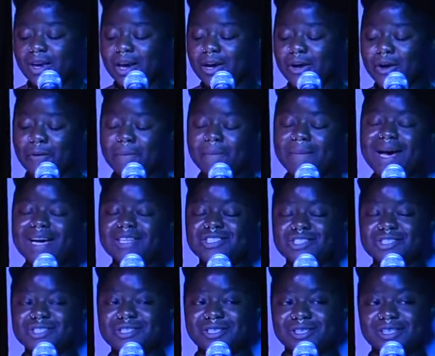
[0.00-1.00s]
A
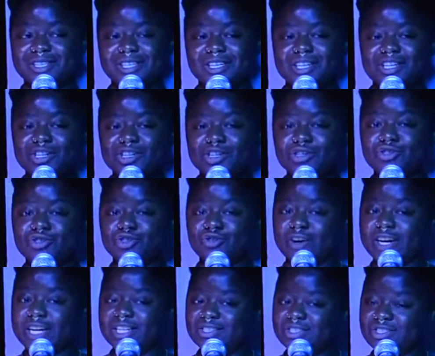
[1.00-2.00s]
compassion
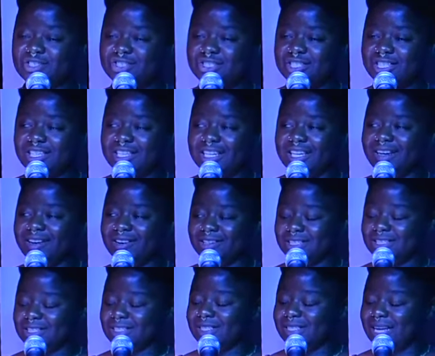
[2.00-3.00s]
drenched in
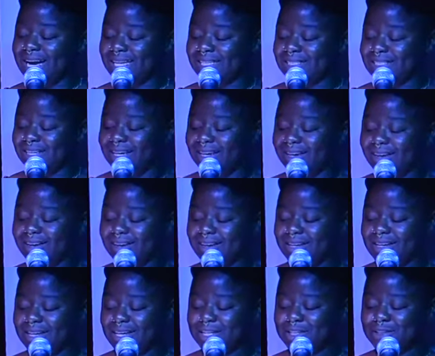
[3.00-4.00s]
understanding
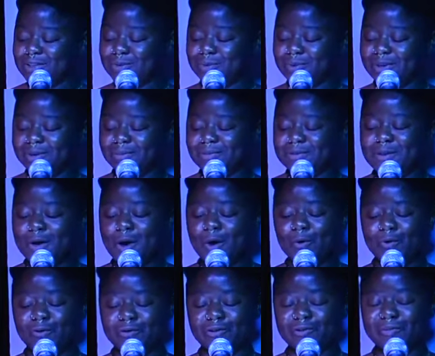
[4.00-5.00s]
sweeps
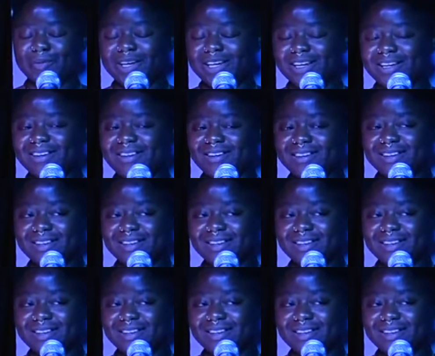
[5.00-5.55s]
over me.